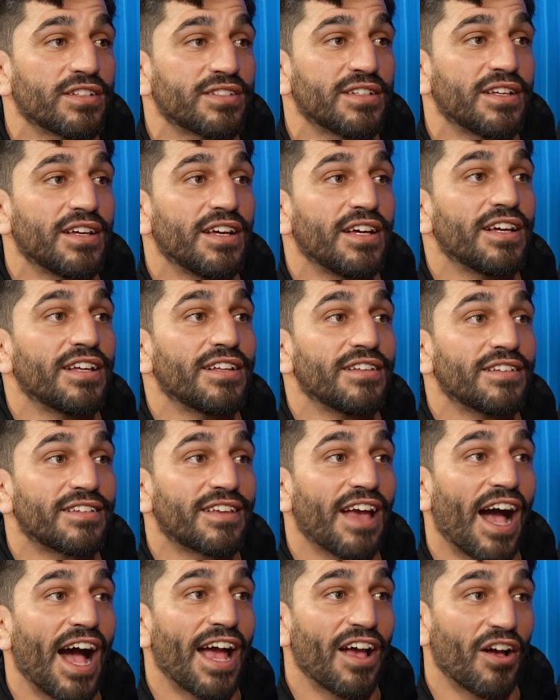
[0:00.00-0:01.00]
striker.
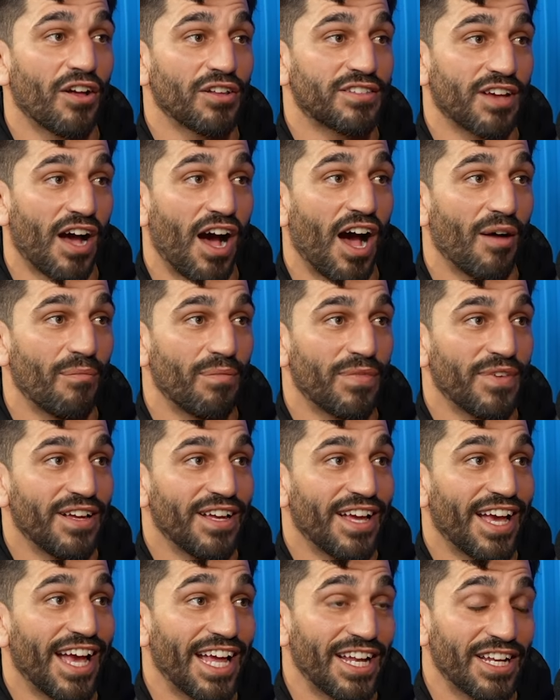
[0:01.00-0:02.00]
guy on top.
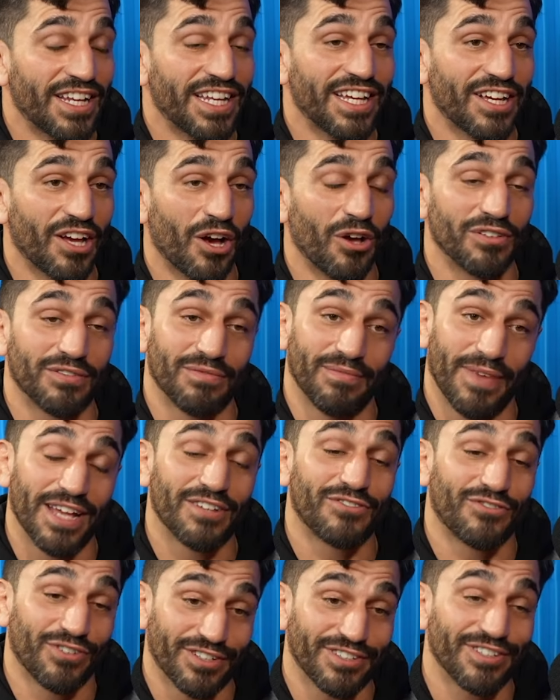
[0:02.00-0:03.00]
And he goes, man,
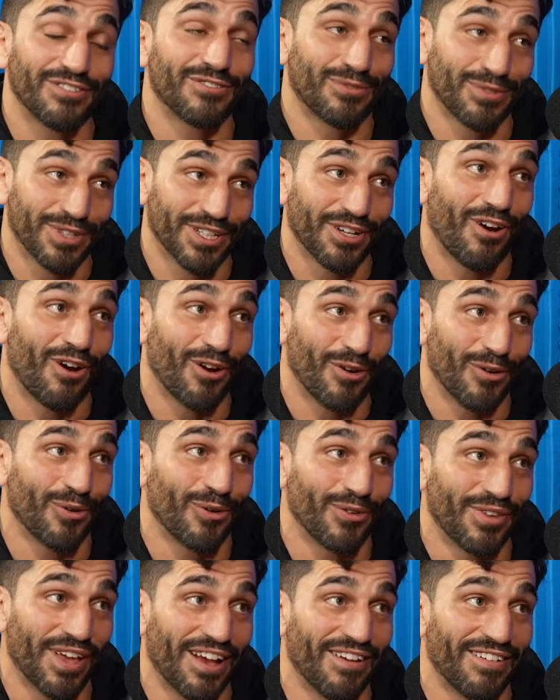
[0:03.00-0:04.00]
Strickland's really hard to
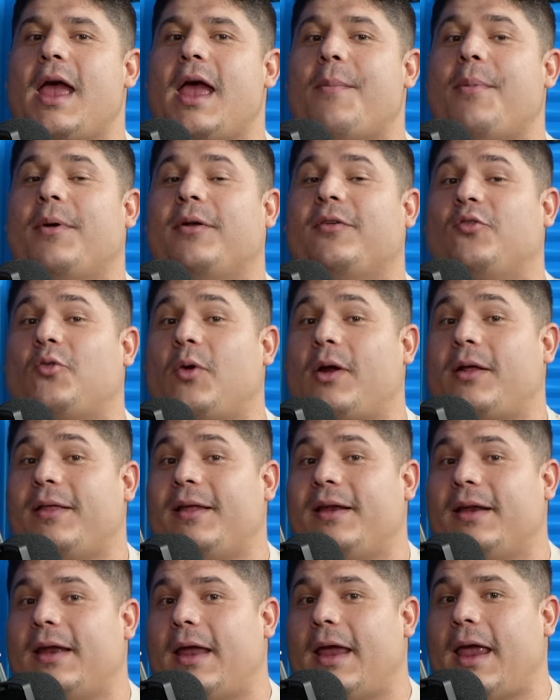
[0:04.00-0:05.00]
hold down. but
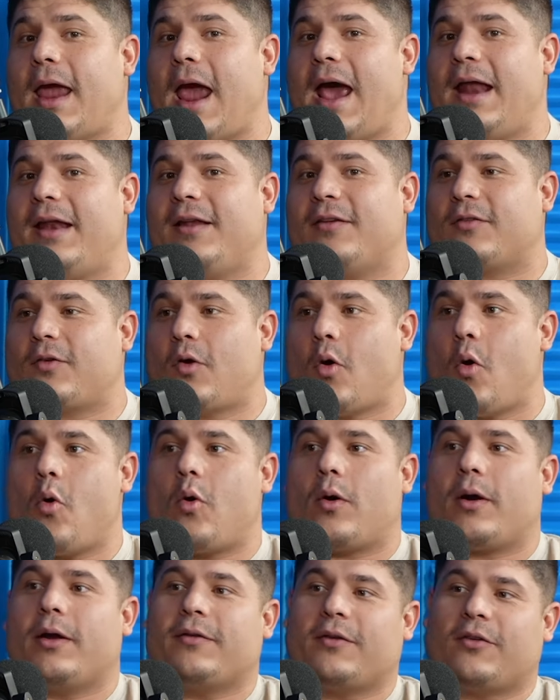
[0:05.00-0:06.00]
Strickland at his
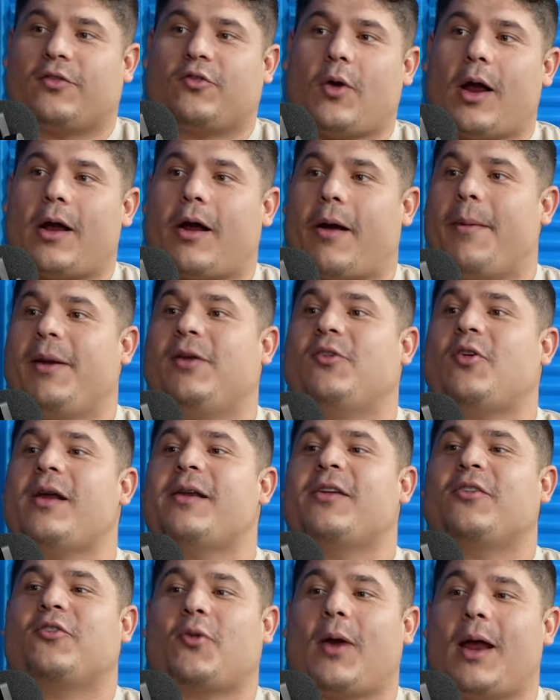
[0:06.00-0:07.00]
core is a striker. I mean, he
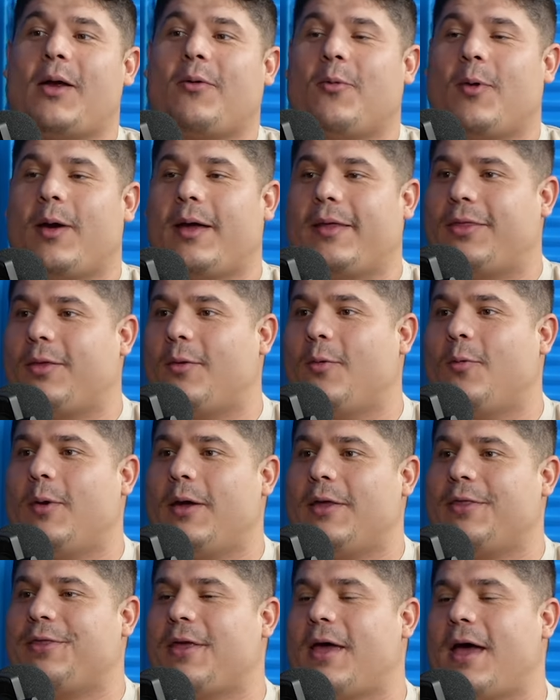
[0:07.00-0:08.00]
tried to strike with
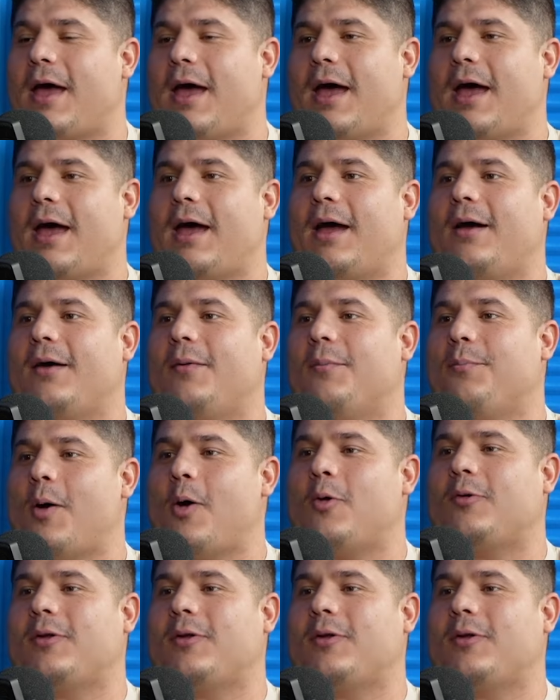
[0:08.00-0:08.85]
with uh, He's a